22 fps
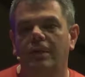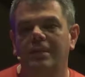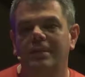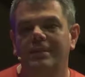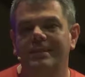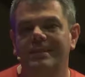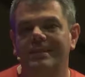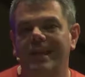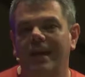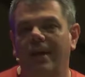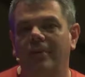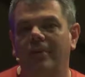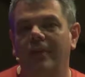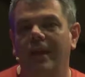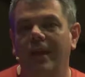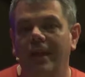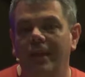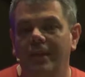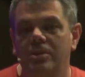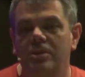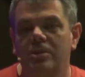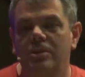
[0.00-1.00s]
South
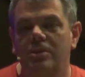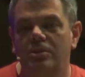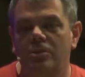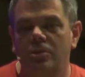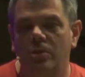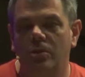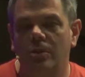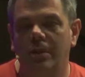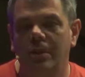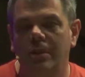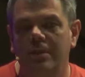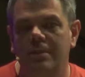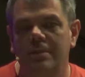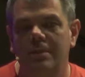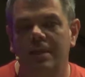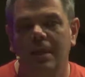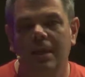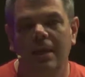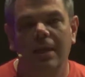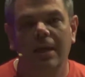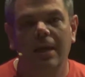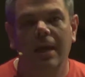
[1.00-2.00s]
Asia join us.
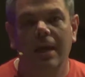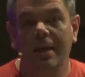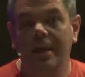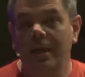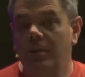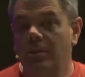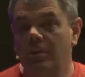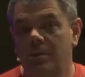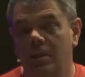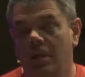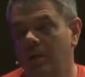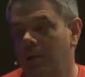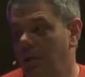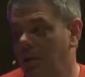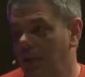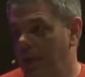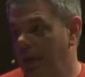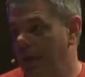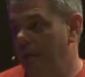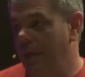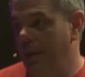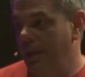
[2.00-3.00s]
And they were talking a
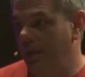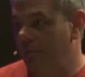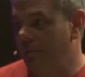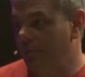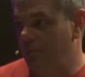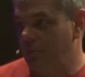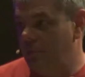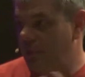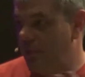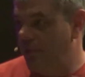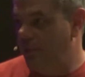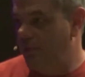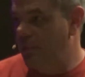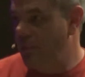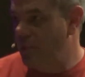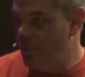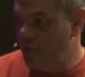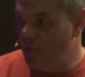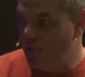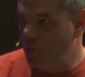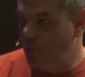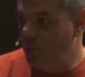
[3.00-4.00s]
lot about different
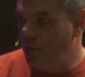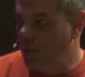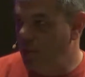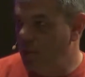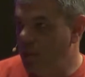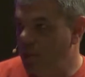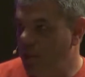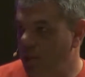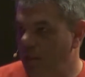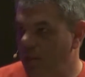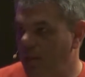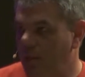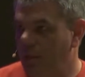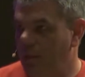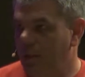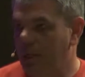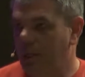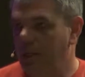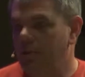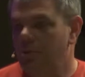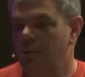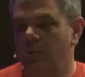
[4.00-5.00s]
mission work and
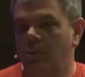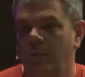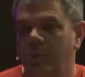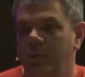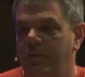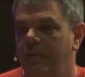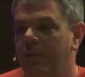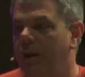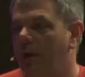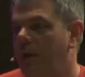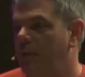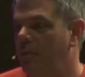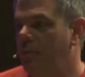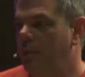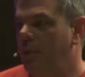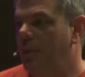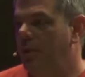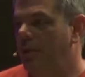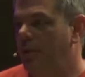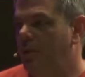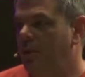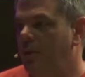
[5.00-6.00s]
there. So we thought it'd
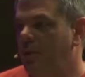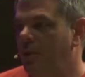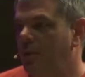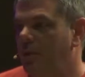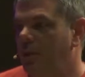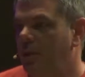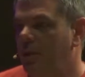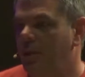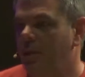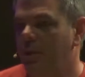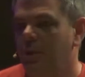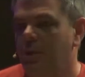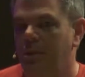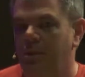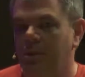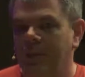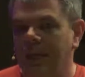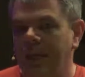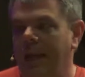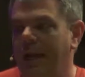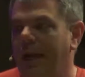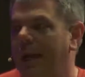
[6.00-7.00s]
be a good
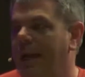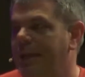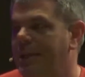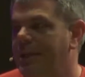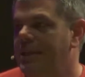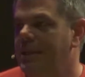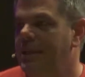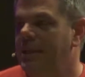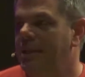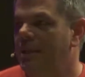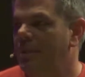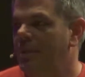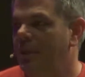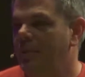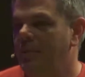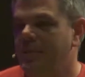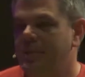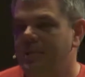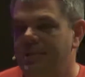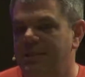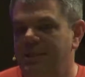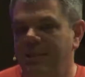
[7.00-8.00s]
kind of idea to
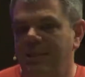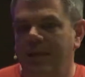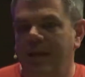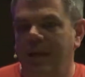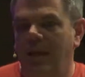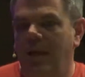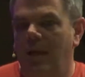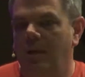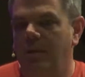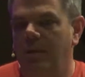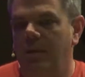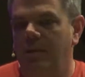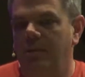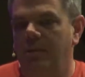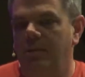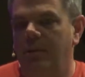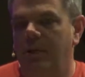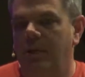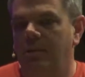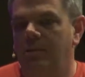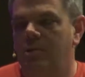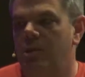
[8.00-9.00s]
maybe sit down
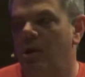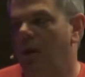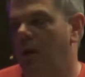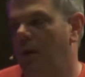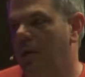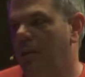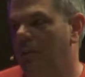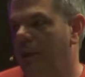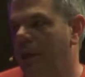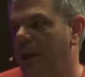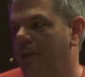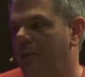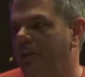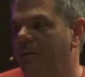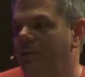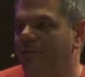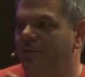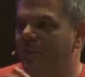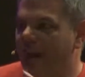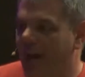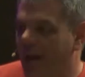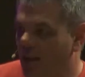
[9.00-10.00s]
and talk about the
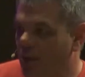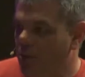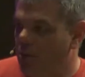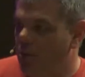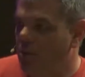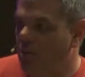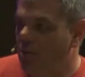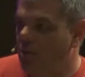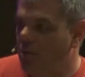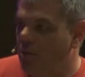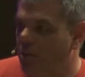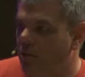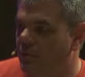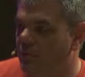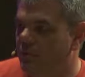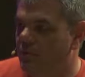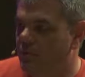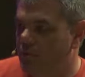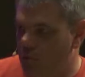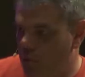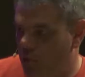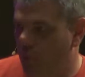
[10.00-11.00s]
value of
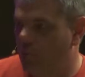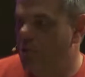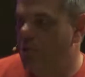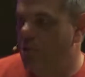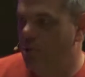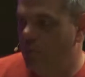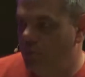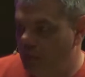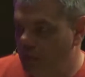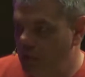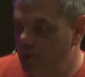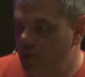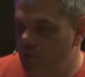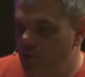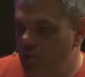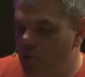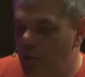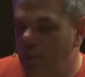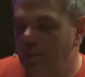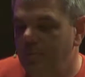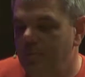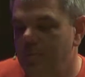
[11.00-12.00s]
short-term mission
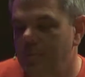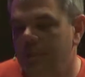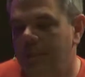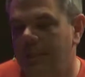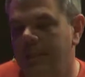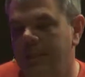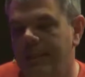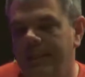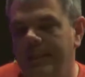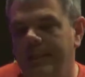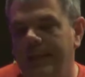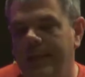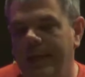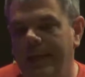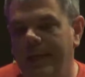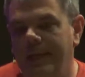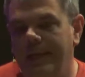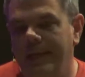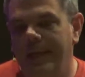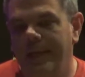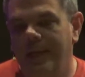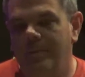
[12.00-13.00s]
trips. Mm-hmm.
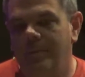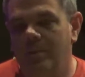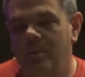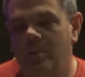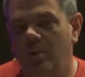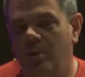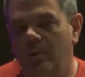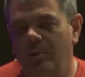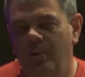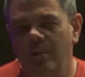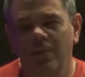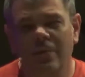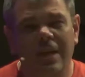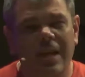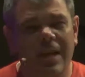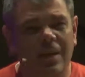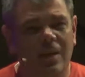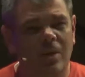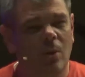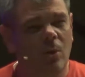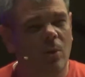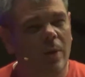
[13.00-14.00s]
And so if you've
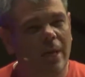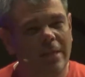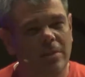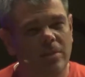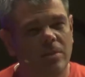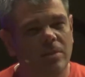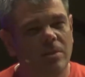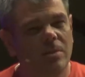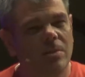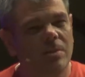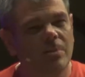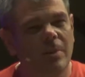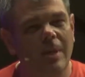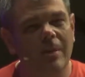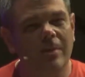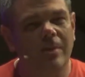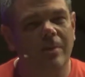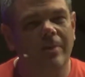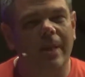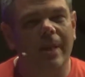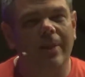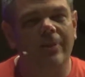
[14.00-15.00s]
got questions
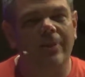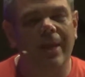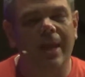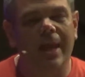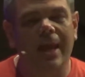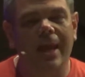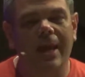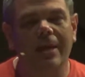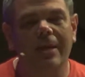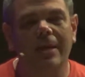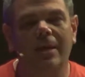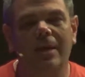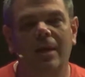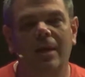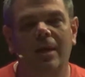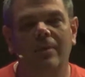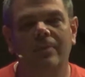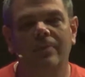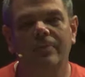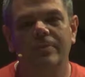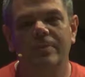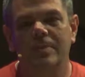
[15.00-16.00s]
maybe about that,
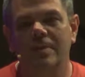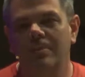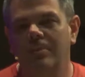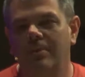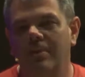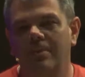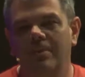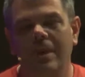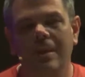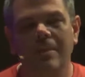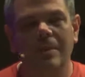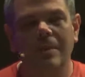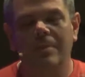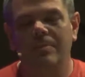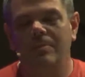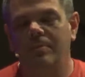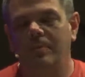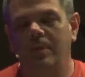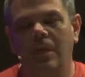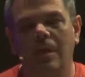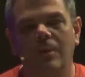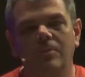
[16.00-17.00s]
something maybe
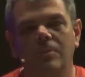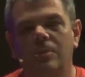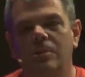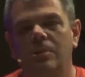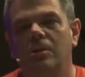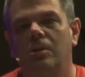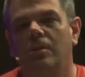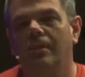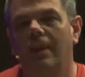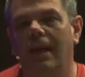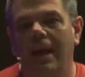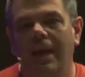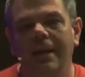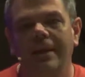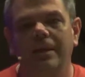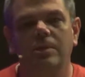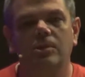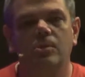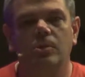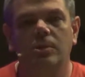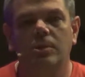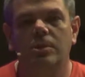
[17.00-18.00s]
comes to your mind
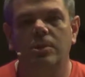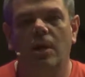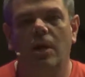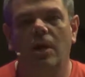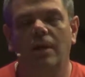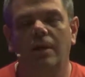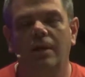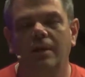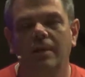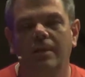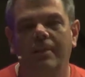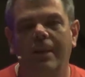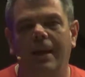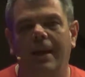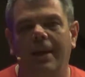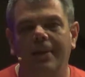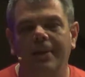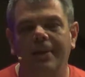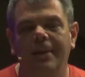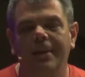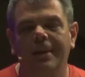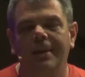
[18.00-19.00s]
as we're talking
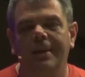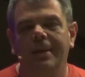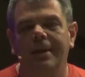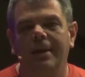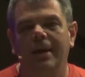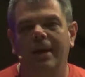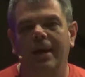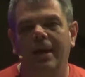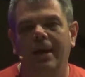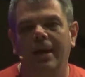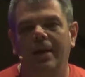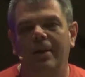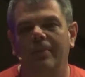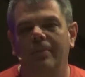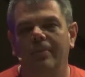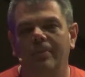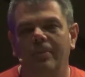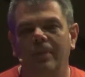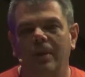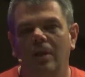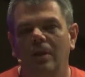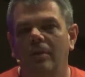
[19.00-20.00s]
about,
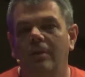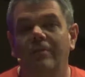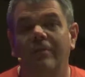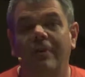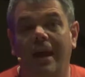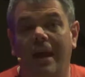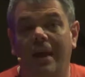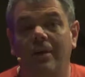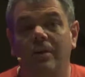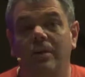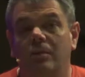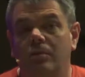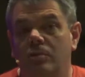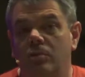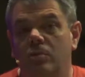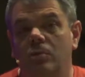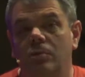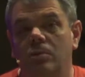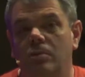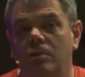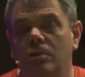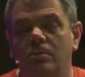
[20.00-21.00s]
the value of
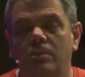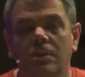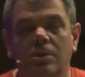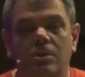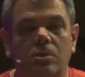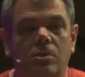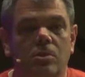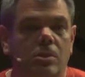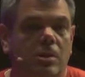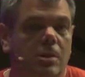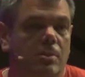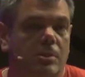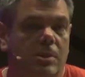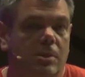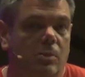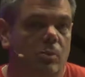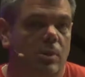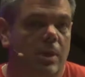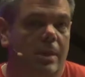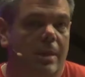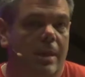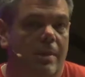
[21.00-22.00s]
short-term mission trips
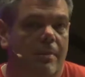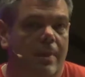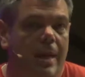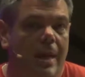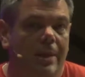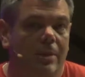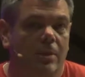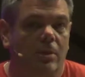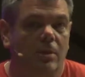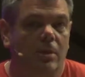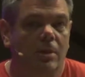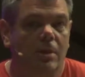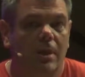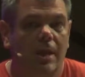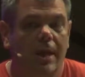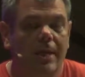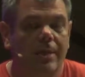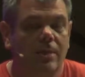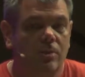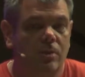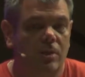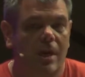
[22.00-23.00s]
and what that might look
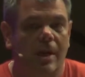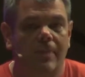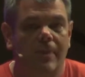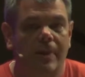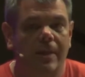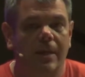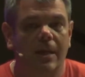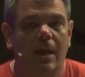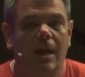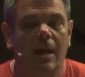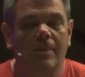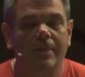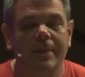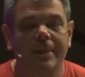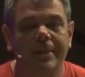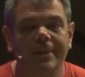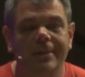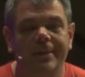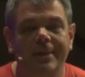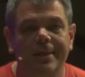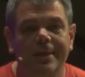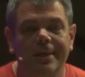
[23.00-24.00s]
like, drop a
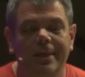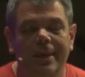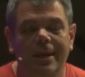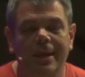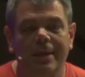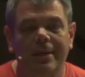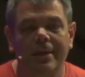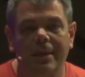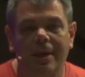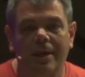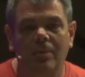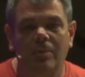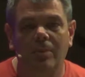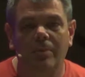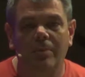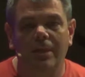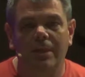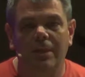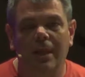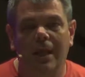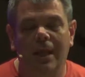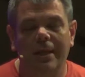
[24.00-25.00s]
comment, and we'll
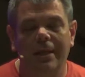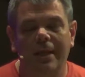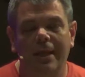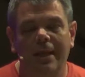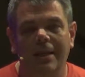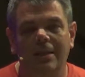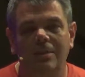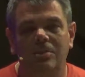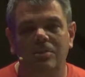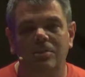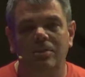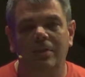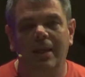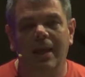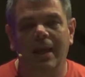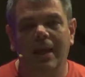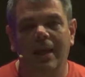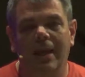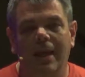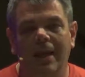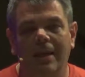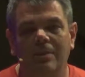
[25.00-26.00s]
be glad to answer
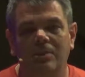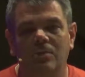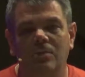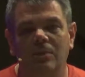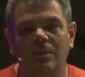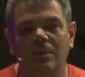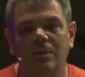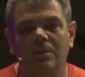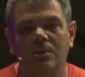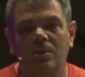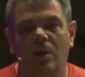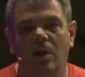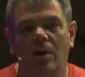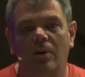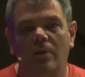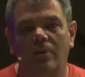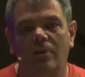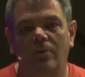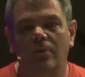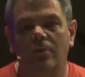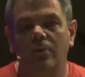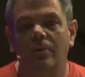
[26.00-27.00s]
that as we
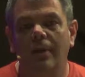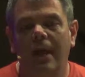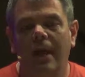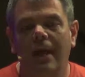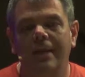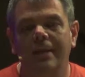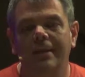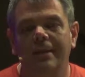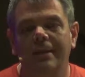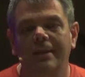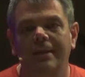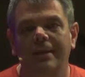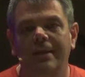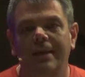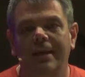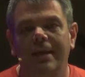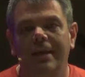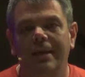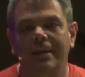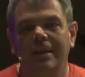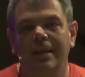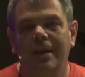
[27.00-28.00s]
talk through that.
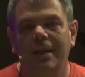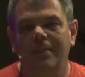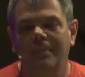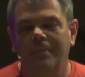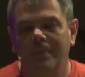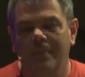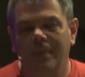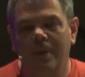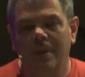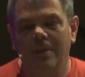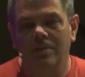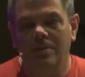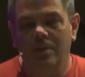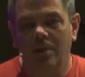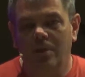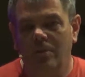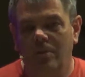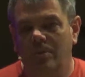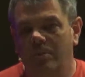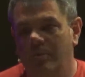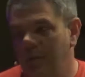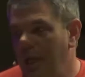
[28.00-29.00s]
And
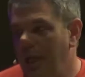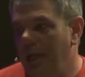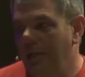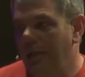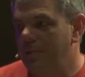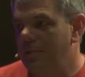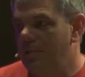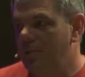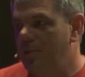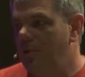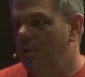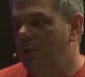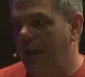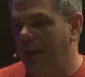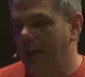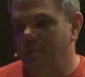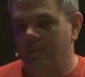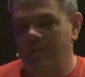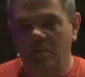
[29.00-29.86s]
so, yeah, let's do that.